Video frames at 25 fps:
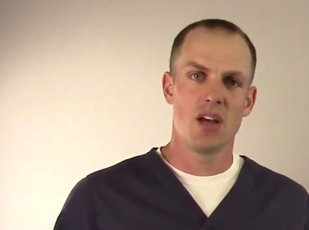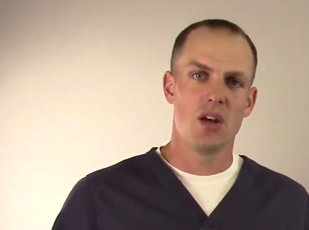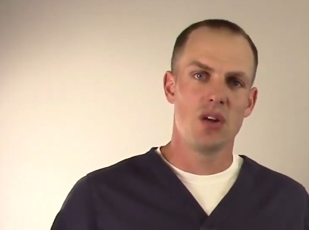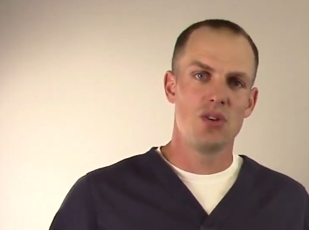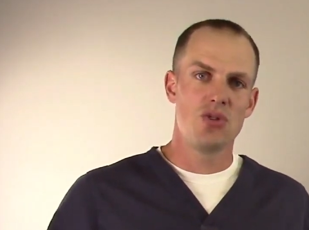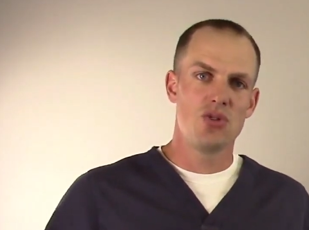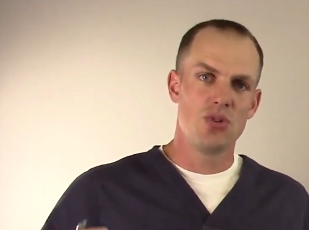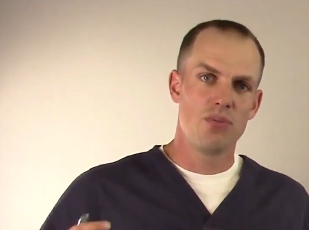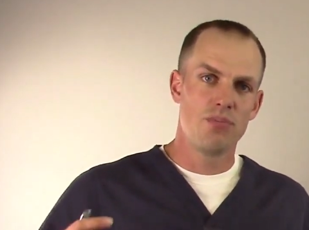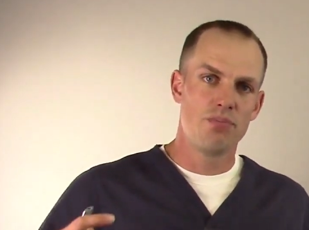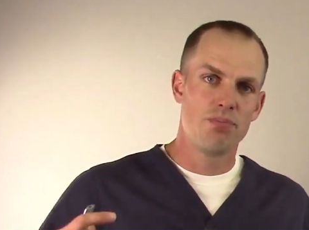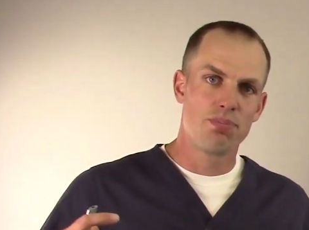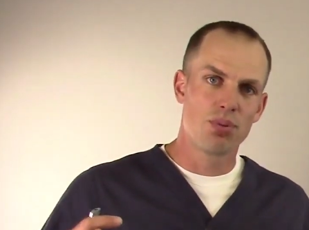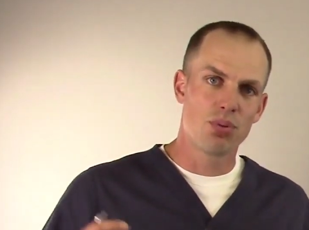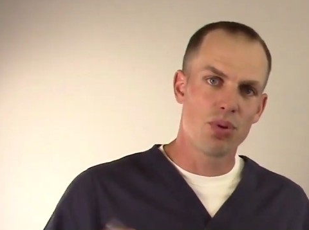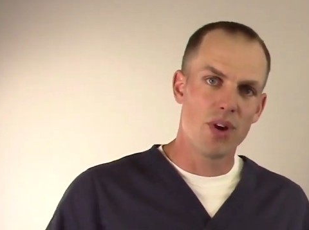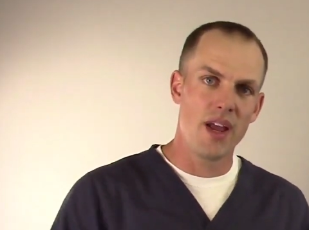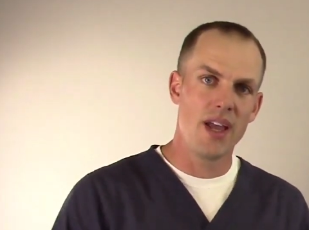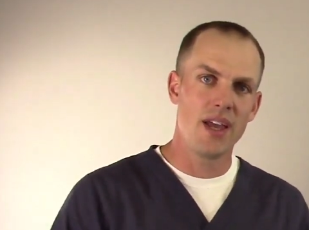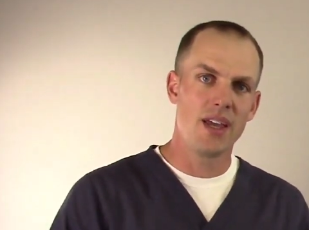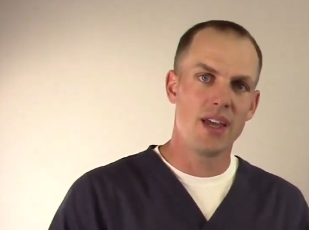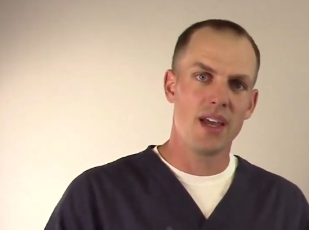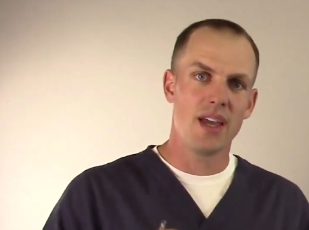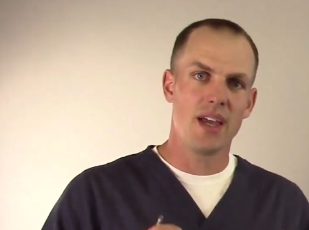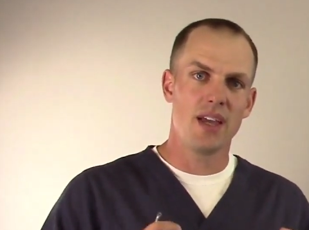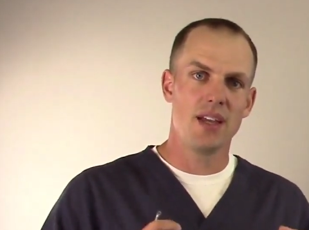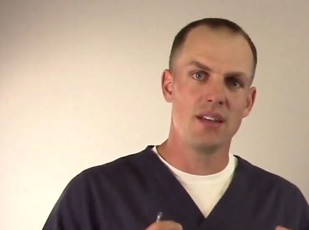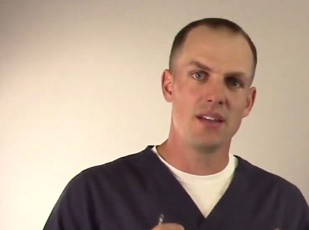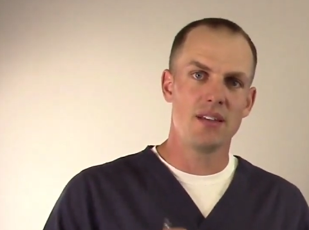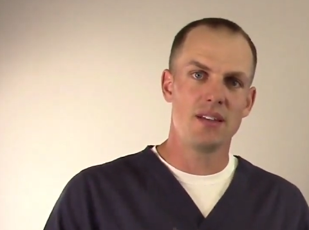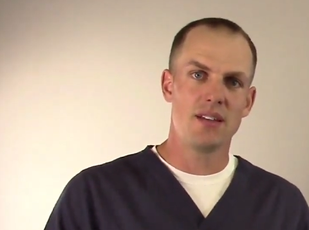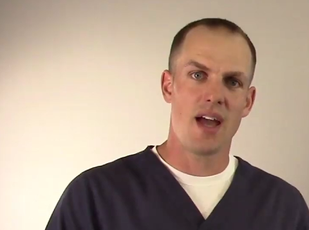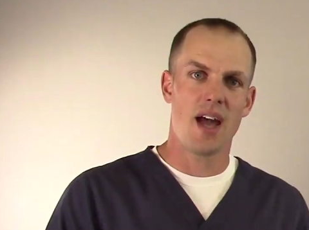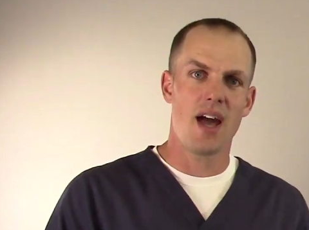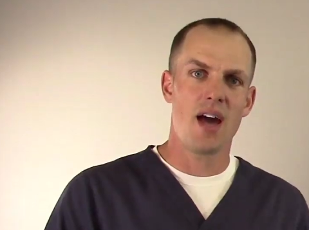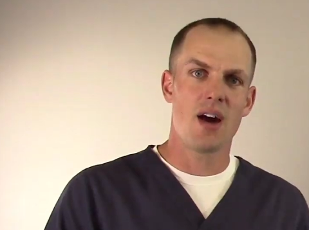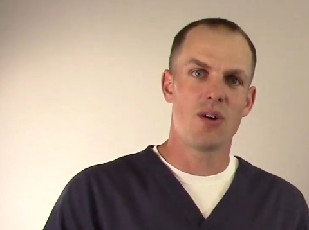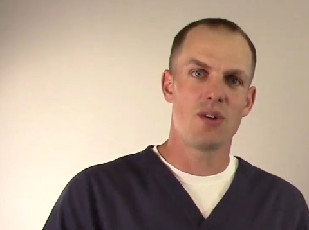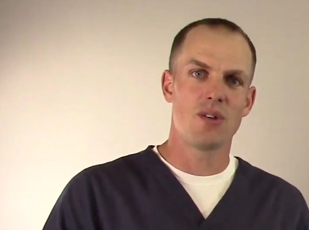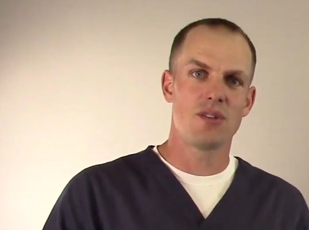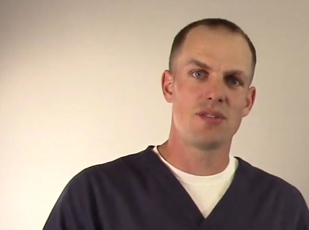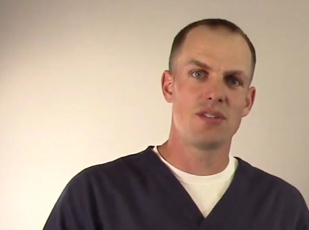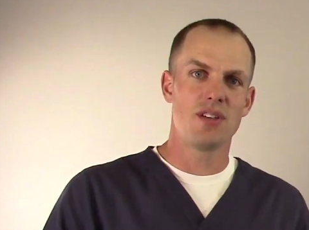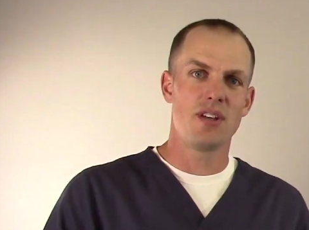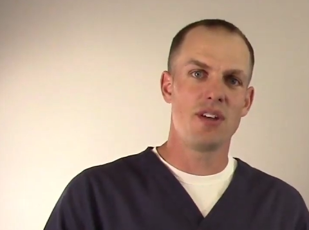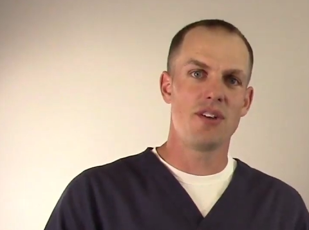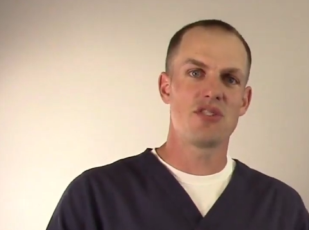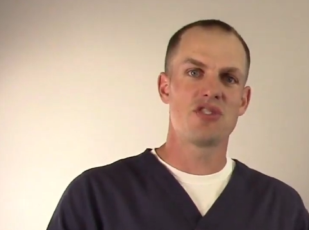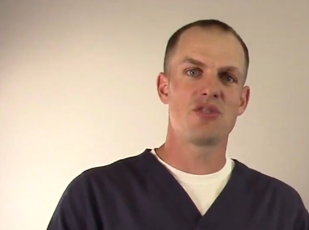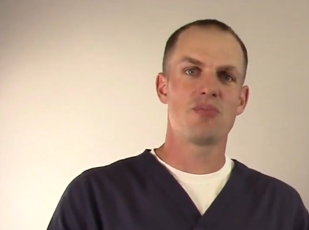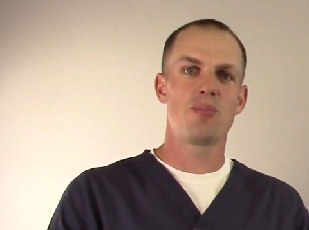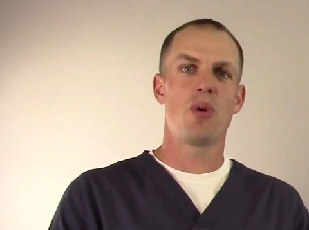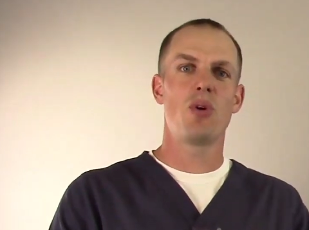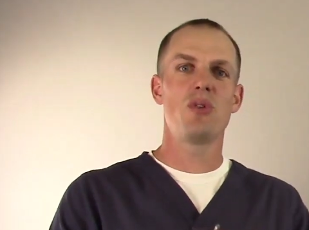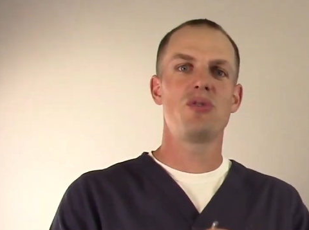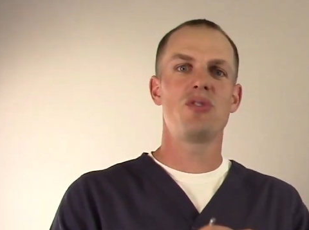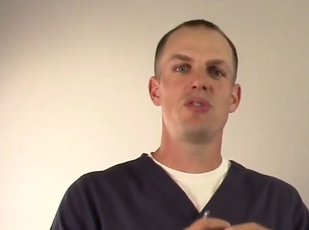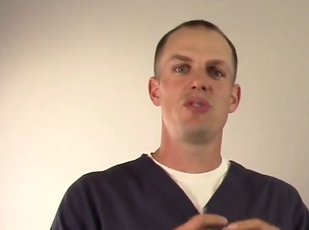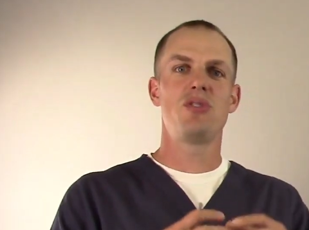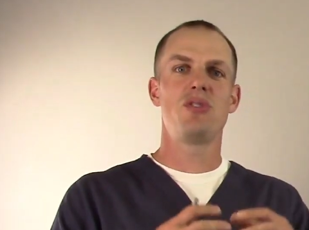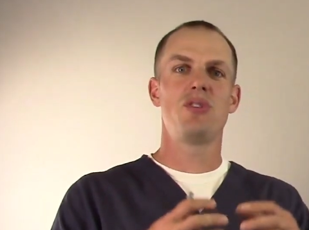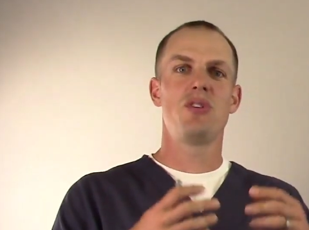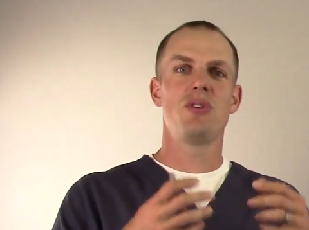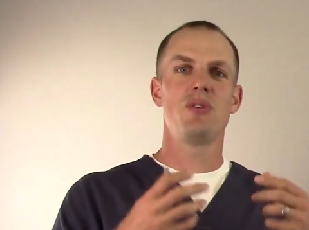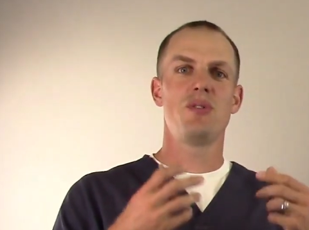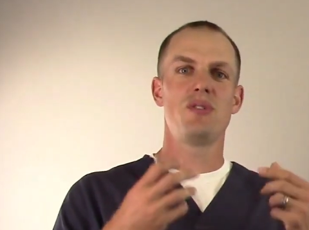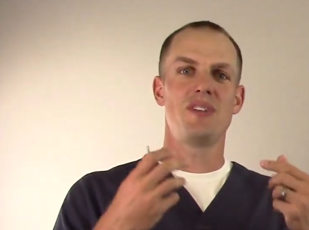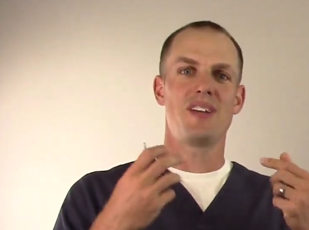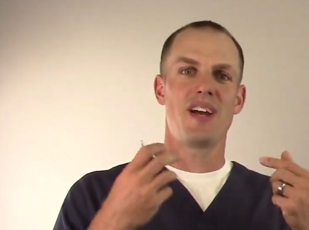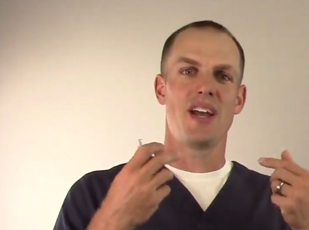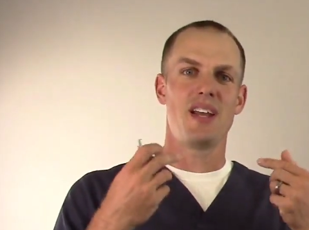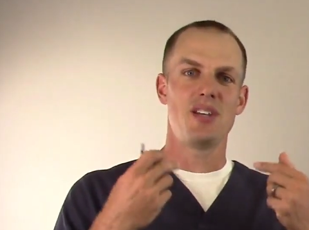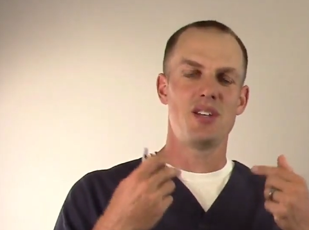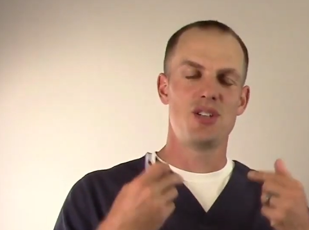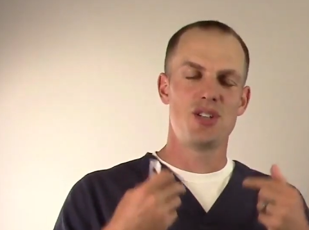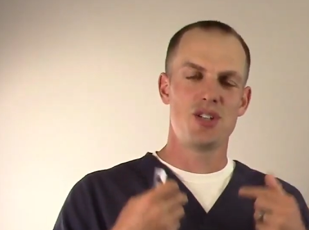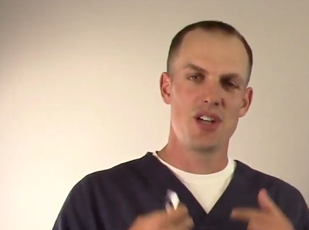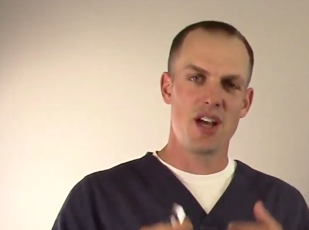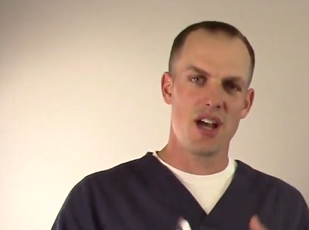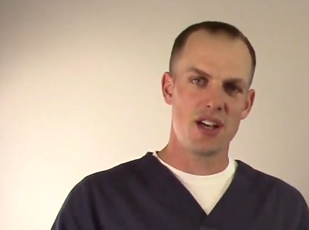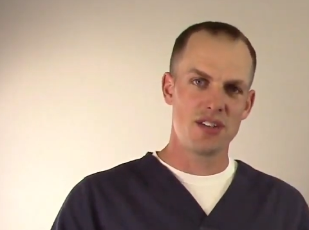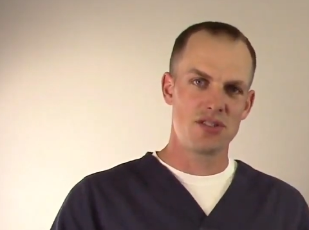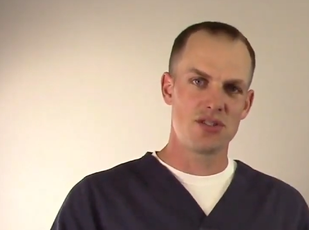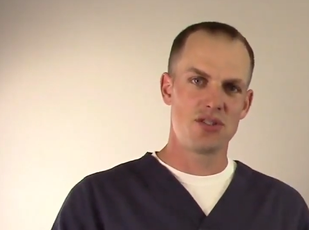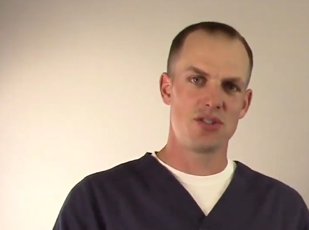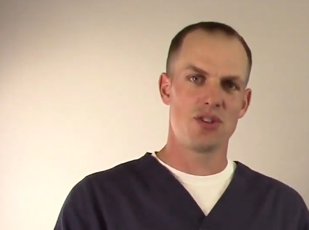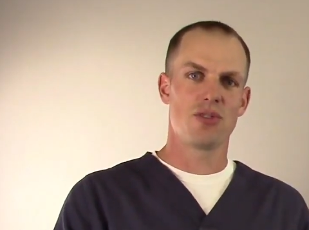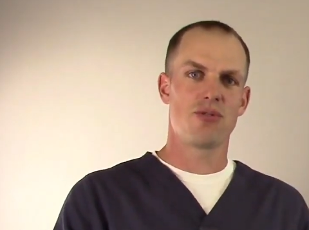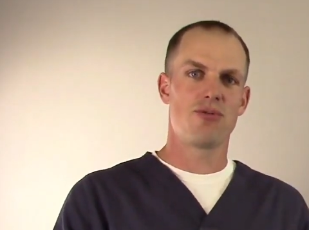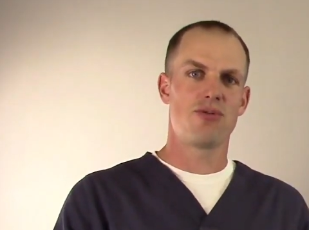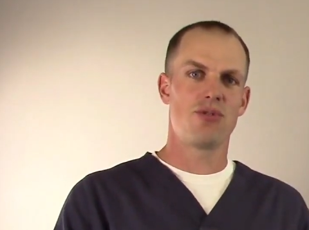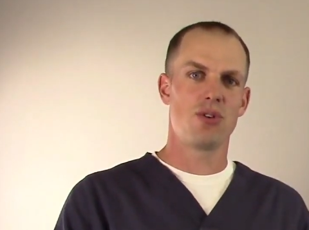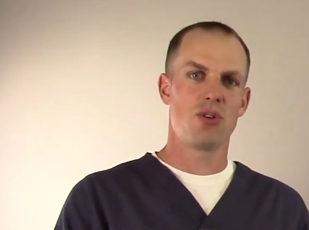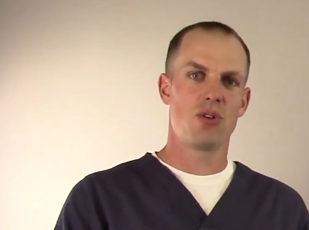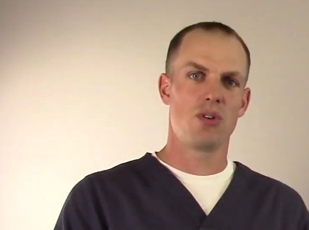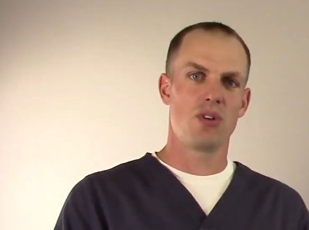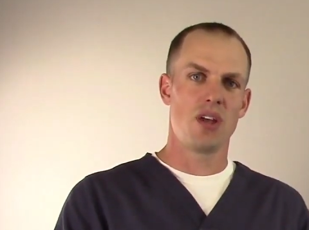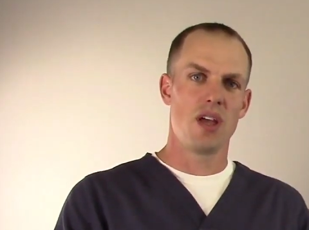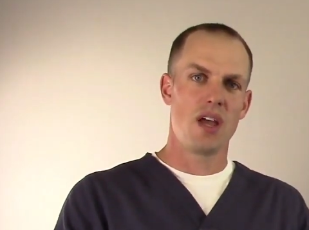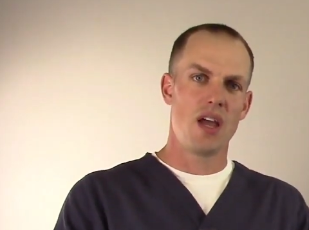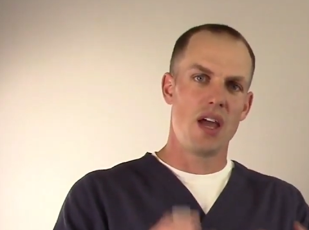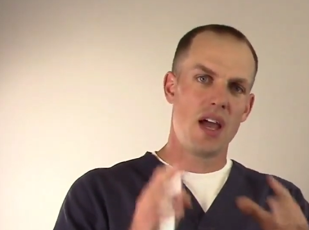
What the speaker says: to break it down. So you're supposed to digest your food.